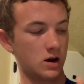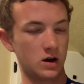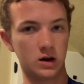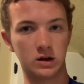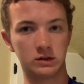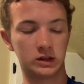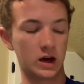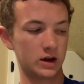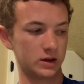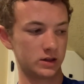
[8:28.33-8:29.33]

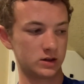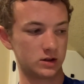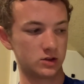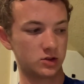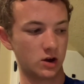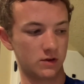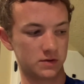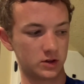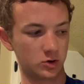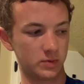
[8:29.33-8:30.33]
lines and stuff a
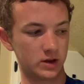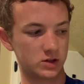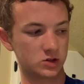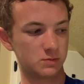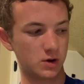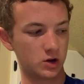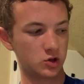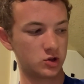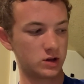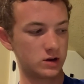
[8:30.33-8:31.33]
little bit
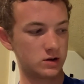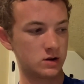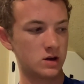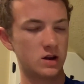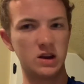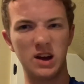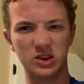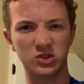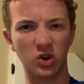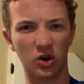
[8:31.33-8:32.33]
smudged and not as
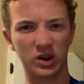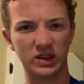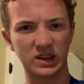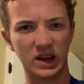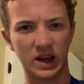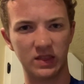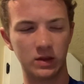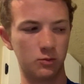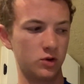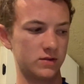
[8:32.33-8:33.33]
dark as I had them
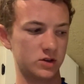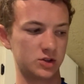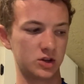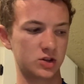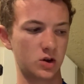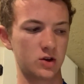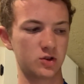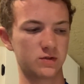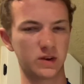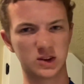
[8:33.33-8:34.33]
previously, so I
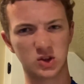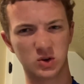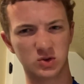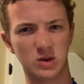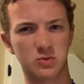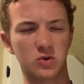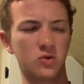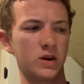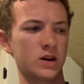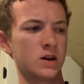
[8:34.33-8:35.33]
just fixed those up real
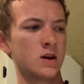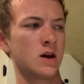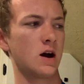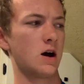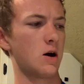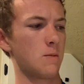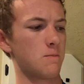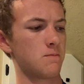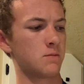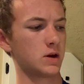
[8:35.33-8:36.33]
quick.
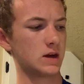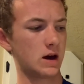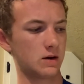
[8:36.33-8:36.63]
But yeah,